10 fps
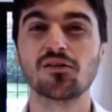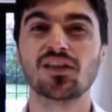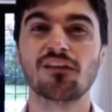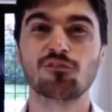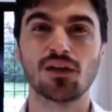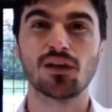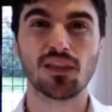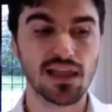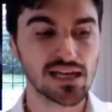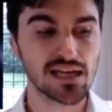And I feel like
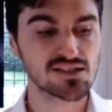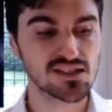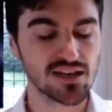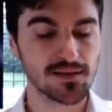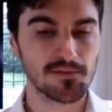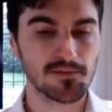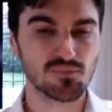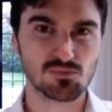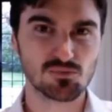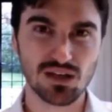the laser,
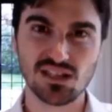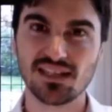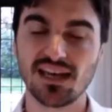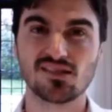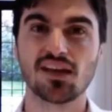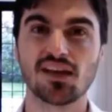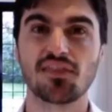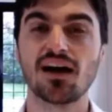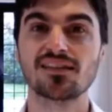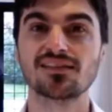especially in cases like
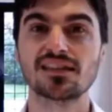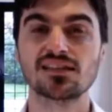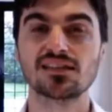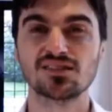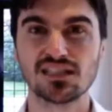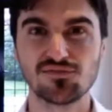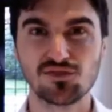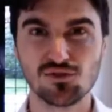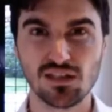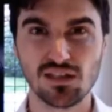that, just gives
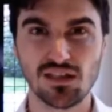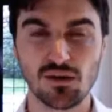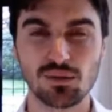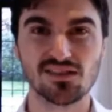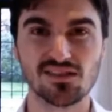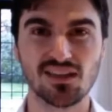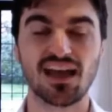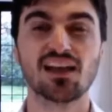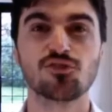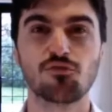you the ability to take a
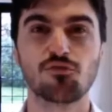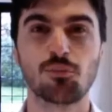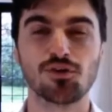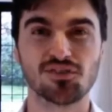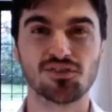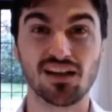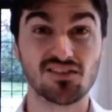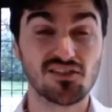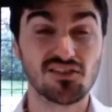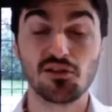hands-off approach and say, I
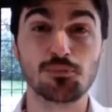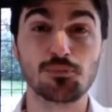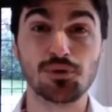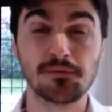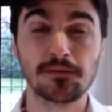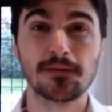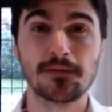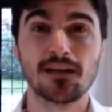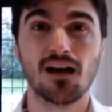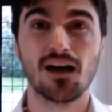can still help
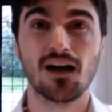you.